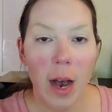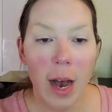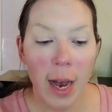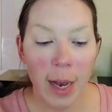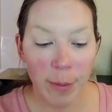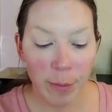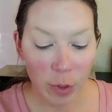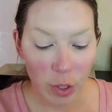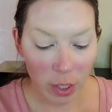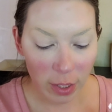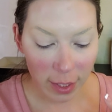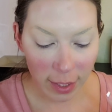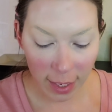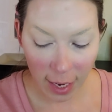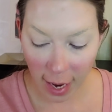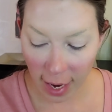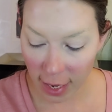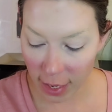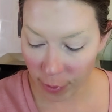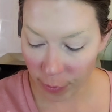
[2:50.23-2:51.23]
I'm just
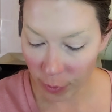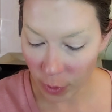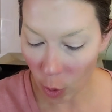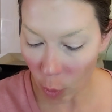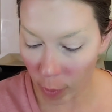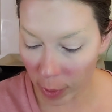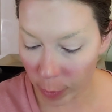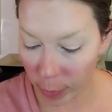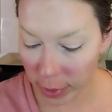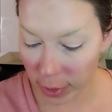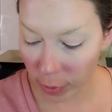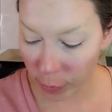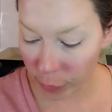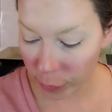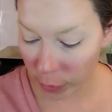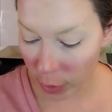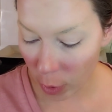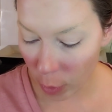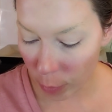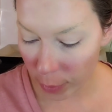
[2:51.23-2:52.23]
kind of going with the
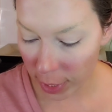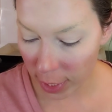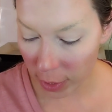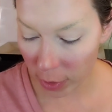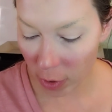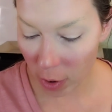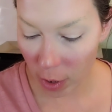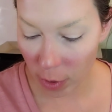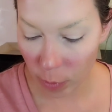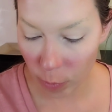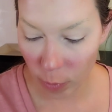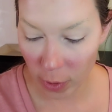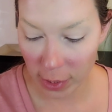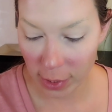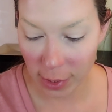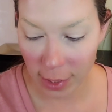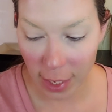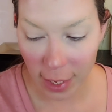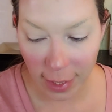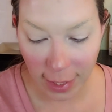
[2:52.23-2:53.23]
flow here on
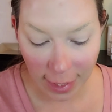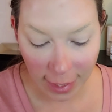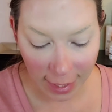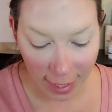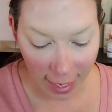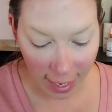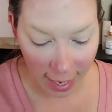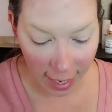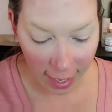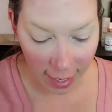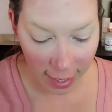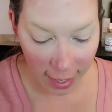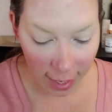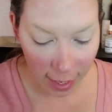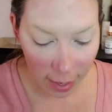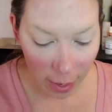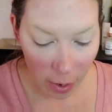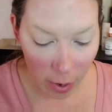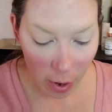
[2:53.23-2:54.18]
what they did.